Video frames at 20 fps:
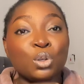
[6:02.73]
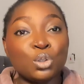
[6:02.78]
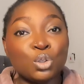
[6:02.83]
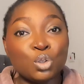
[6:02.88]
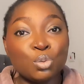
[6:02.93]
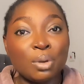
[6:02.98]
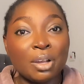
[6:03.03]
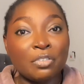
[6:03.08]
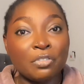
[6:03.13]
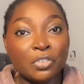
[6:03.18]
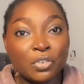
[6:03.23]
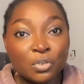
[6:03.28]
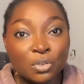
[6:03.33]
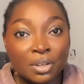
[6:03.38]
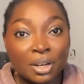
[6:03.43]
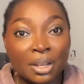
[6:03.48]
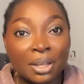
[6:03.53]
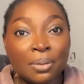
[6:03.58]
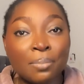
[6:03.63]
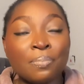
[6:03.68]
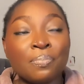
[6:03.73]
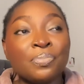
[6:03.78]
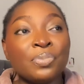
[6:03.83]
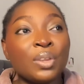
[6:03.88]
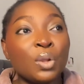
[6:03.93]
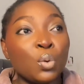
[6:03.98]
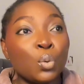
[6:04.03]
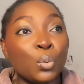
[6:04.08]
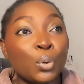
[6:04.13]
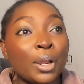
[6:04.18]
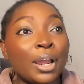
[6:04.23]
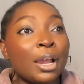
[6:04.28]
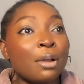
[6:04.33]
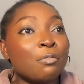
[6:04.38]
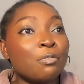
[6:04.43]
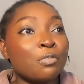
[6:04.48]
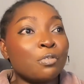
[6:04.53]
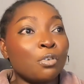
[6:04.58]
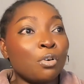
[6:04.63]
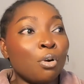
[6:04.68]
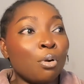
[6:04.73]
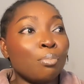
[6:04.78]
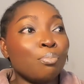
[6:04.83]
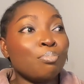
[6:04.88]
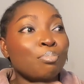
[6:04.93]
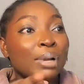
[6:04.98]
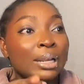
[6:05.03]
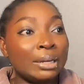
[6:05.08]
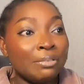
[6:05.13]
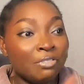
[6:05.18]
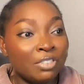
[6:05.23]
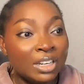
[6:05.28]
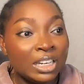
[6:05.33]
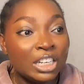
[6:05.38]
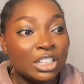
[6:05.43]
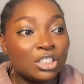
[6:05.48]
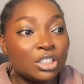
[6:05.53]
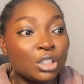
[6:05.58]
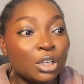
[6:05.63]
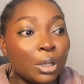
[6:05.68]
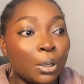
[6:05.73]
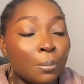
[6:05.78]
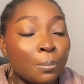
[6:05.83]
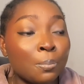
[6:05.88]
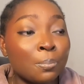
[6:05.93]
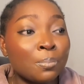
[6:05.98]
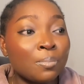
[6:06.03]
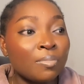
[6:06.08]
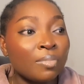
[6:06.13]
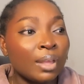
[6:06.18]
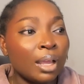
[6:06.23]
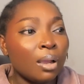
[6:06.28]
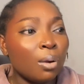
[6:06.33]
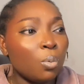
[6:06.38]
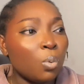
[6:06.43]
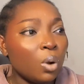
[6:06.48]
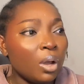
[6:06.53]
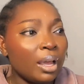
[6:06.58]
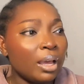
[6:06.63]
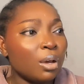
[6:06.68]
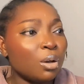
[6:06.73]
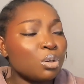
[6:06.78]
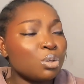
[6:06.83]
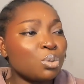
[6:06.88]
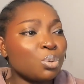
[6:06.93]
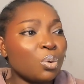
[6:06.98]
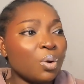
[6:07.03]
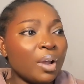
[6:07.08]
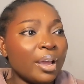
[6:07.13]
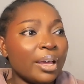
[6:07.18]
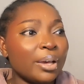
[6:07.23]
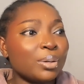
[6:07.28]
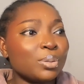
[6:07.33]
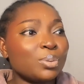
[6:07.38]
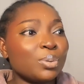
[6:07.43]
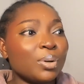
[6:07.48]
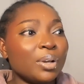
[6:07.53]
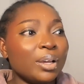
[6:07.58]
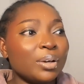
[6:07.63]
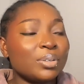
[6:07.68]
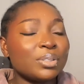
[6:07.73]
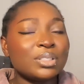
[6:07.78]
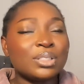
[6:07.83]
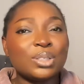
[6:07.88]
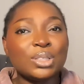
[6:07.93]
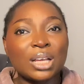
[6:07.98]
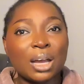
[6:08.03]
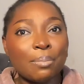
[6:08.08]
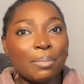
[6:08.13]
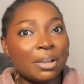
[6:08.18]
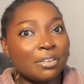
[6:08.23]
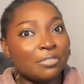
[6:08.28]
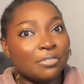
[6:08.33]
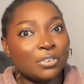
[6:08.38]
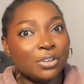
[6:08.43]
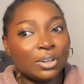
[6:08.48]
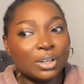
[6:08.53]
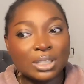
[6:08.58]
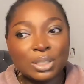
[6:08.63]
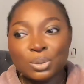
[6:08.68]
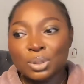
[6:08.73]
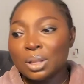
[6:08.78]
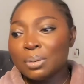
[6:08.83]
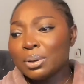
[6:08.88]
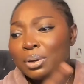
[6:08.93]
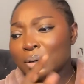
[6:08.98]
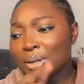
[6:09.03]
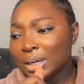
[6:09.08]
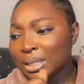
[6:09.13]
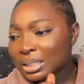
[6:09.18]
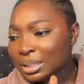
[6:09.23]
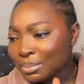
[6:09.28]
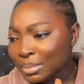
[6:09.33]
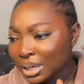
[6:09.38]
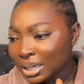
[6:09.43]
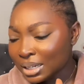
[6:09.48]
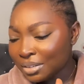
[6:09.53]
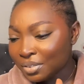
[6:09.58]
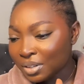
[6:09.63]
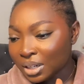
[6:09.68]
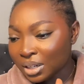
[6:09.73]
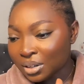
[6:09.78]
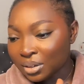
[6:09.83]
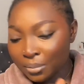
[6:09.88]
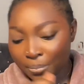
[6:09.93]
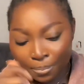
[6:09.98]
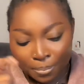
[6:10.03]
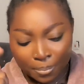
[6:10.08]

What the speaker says: you my full name, where I'm from, my village name. What else am I forgetting? What else am I leaving out?